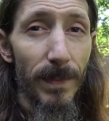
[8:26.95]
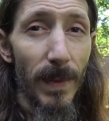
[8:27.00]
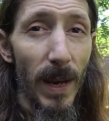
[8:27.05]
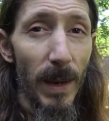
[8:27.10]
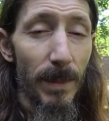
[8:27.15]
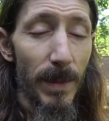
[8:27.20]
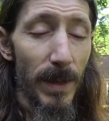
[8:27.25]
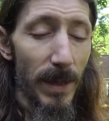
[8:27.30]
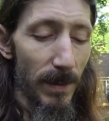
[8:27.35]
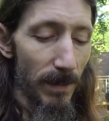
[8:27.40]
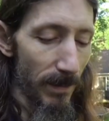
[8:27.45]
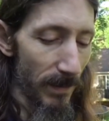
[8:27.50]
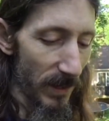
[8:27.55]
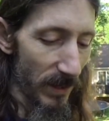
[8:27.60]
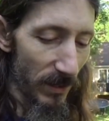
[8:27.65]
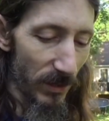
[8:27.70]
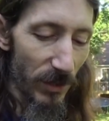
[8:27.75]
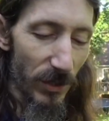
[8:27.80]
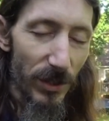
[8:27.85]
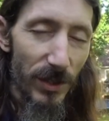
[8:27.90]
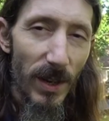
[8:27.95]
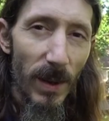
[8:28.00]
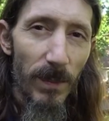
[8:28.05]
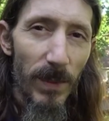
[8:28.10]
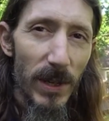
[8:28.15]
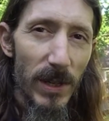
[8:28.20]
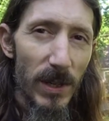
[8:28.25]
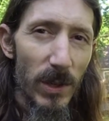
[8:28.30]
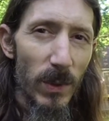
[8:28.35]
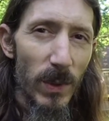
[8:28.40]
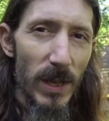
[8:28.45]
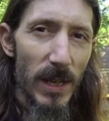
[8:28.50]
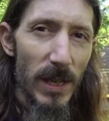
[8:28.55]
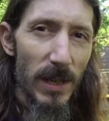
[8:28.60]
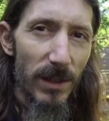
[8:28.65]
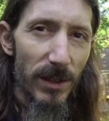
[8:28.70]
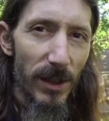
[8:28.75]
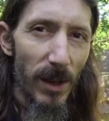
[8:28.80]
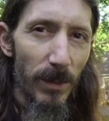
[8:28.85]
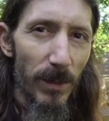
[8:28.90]
I mean, it's just something you
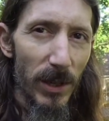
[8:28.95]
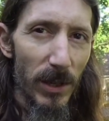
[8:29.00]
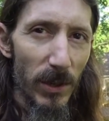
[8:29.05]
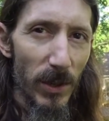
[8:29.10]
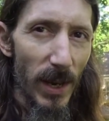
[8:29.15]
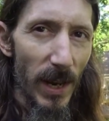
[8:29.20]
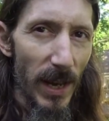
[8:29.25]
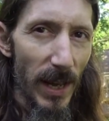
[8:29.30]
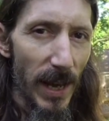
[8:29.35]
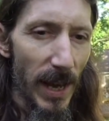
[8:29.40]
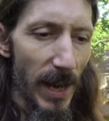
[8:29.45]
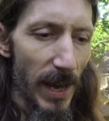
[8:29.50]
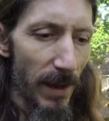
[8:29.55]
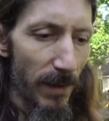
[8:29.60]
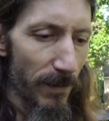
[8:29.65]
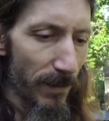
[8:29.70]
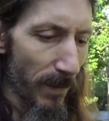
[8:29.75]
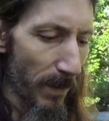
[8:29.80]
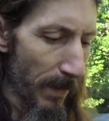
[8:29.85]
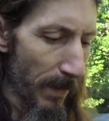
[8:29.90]
need, something you got to have.